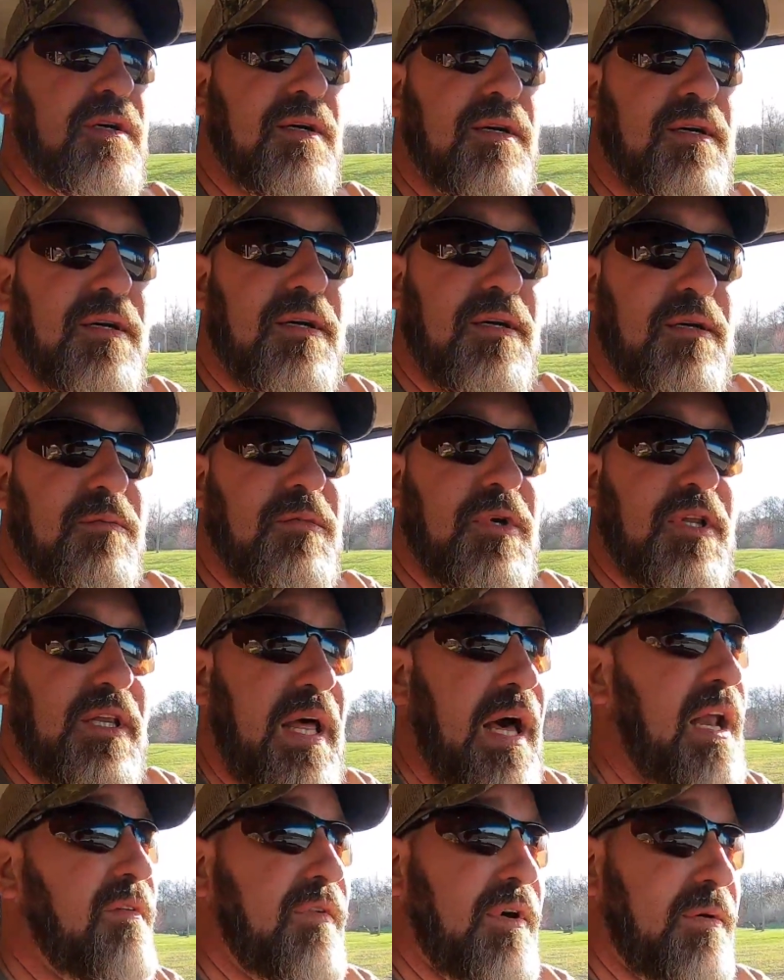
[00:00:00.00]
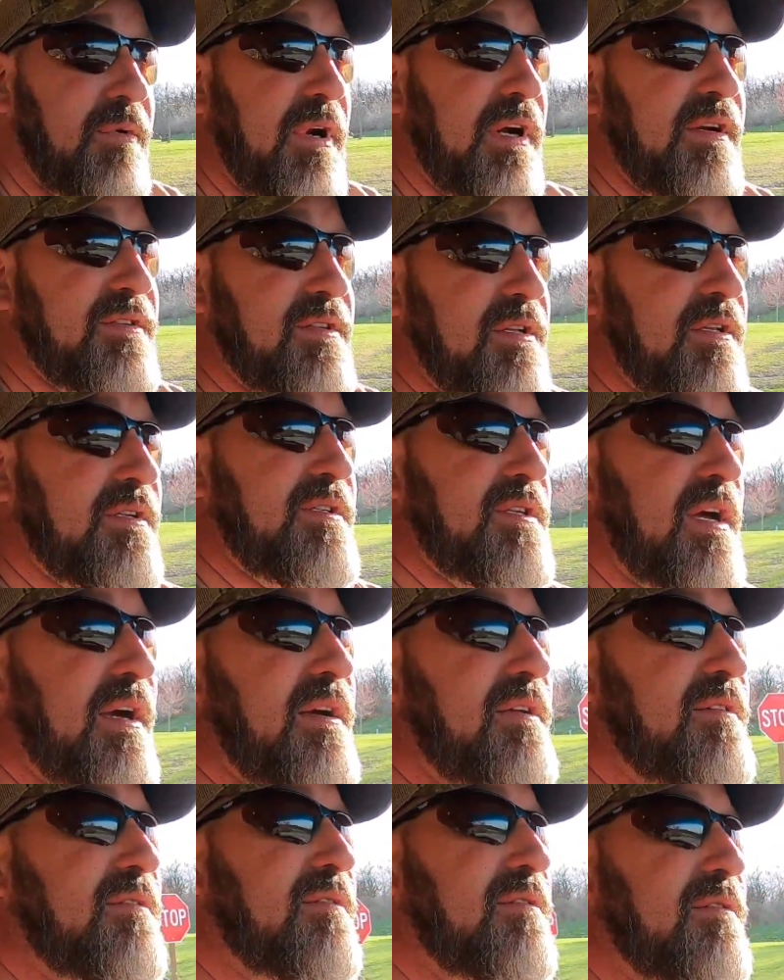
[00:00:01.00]
A lot of upgrades to the
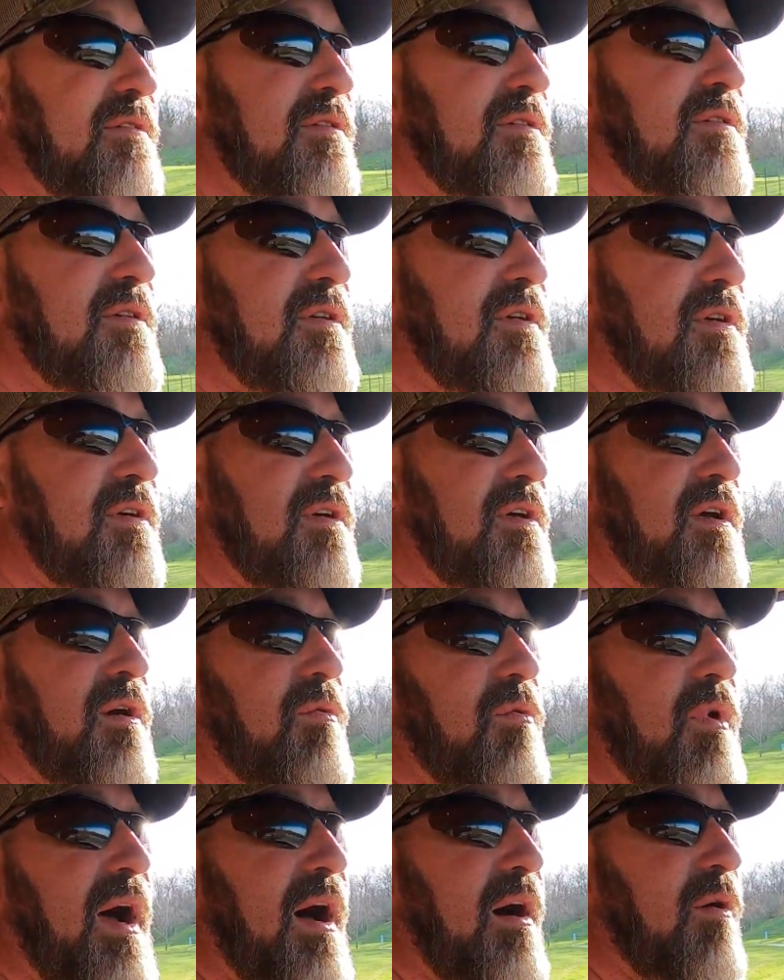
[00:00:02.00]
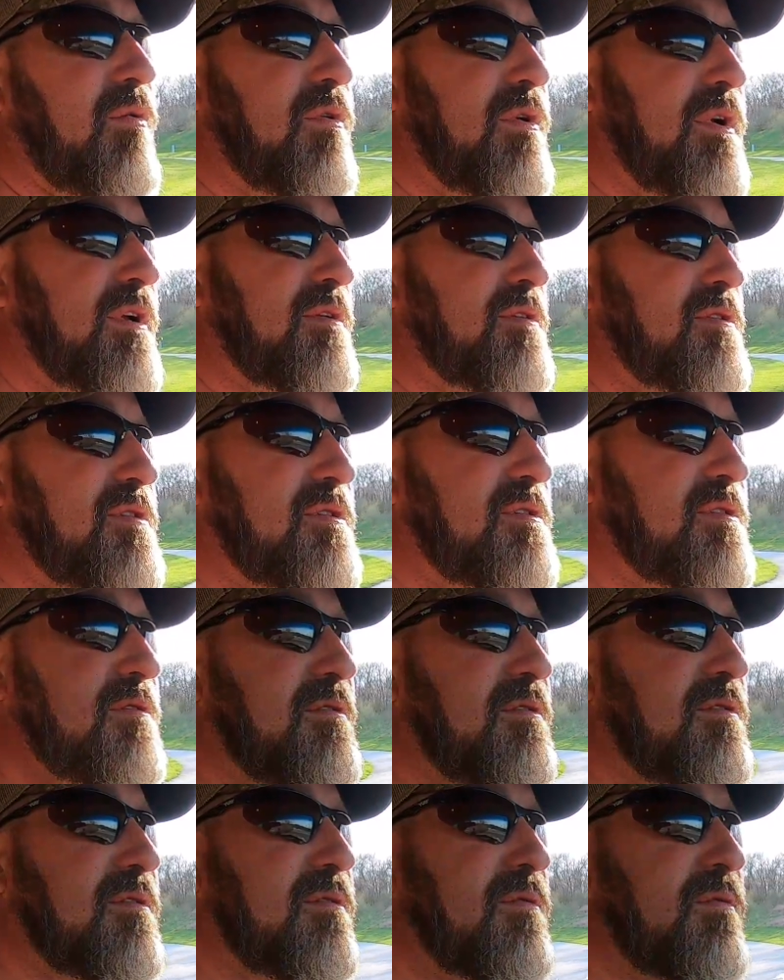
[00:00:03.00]
sites. And wow, what
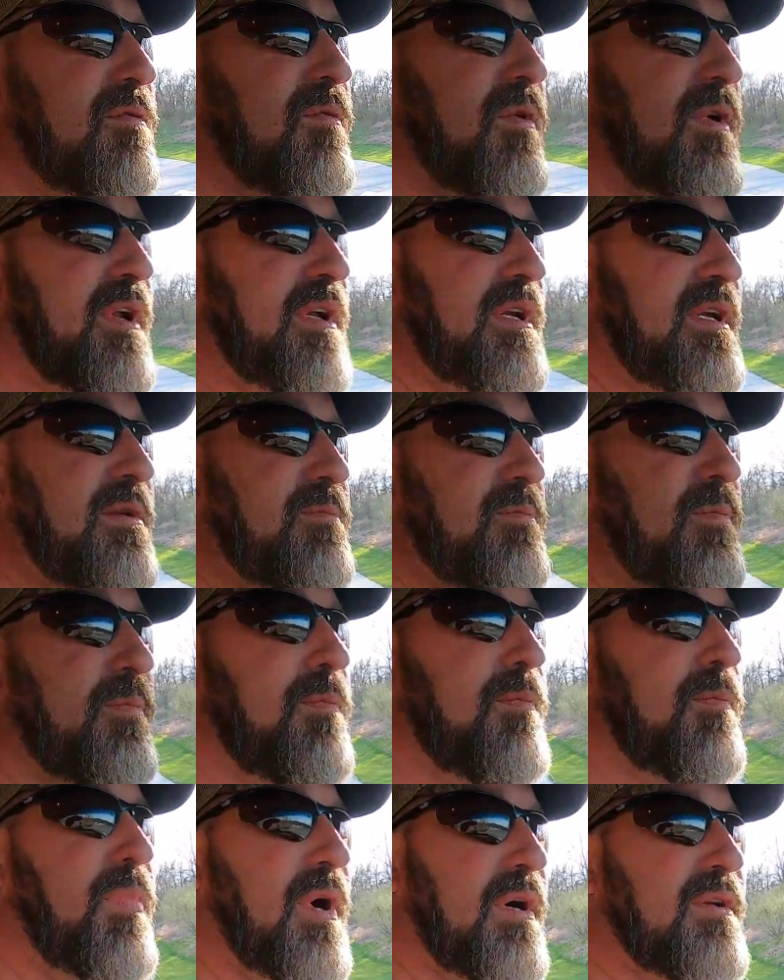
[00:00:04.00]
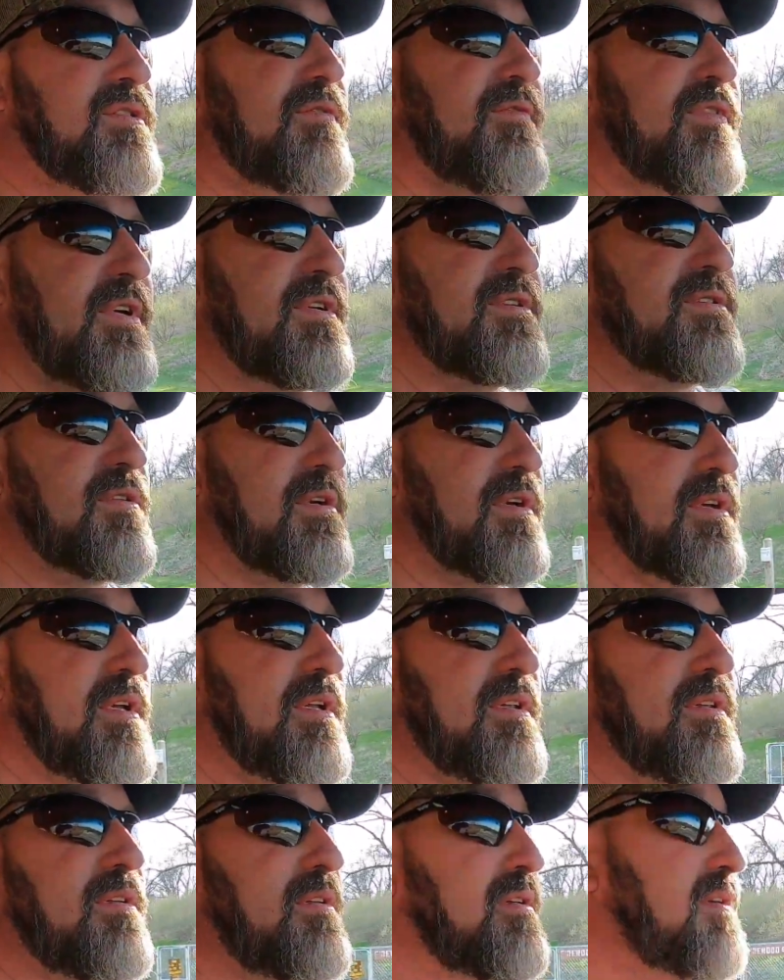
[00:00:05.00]
a neat bunch of history that